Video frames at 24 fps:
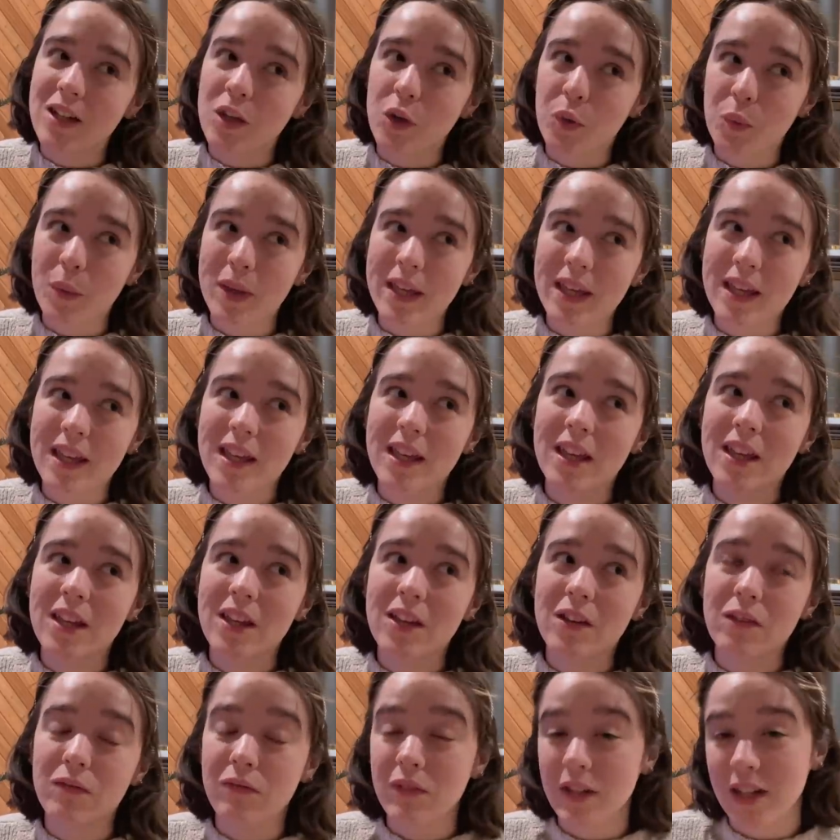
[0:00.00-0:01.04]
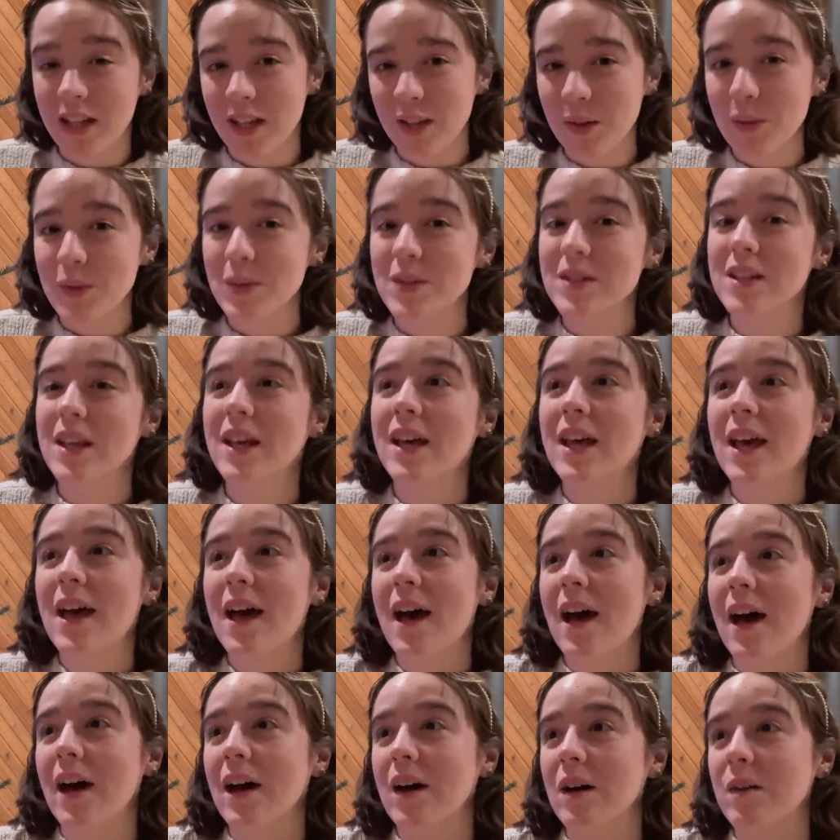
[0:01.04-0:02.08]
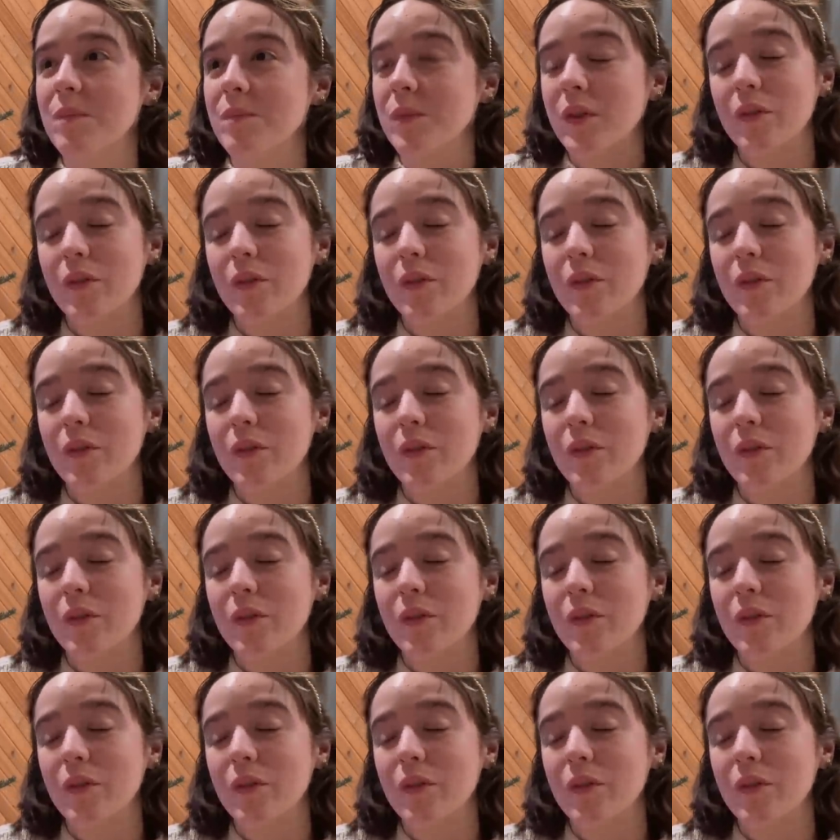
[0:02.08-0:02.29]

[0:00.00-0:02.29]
a Week videos, um,